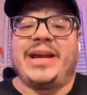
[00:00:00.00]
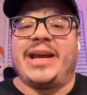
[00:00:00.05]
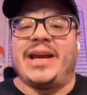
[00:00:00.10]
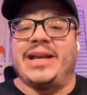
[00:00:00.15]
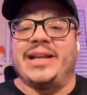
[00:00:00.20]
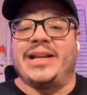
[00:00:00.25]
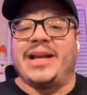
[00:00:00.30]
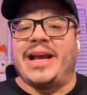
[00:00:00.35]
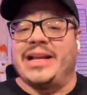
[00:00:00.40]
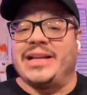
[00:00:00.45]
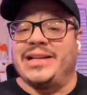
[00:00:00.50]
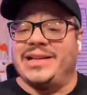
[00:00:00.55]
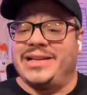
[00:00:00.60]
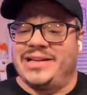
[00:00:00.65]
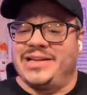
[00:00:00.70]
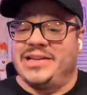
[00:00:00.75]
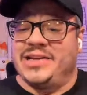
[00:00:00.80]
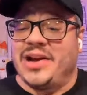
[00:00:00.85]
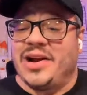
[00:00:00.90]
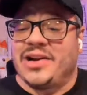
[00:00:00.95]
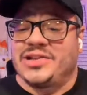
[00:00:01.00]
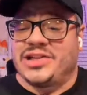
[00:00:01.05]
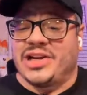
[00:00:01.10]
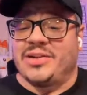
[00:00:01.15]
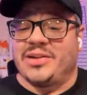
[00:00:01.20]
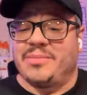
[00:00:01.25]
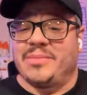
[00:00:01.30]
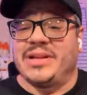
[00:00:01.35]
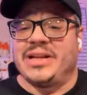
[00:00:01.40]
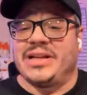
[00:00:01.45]
And young
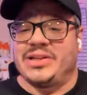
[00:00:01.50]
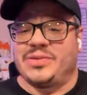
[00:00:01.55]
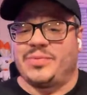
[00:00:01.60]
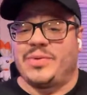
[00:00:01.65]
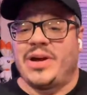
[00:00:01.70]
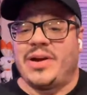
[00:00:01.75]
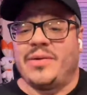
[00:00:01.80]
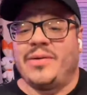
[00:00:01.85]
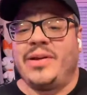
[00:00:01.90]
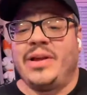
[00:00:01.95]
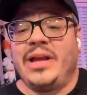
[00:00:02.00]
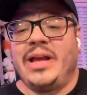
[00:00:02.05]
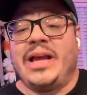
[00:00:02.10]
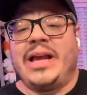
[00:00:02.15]
gentlemen as well.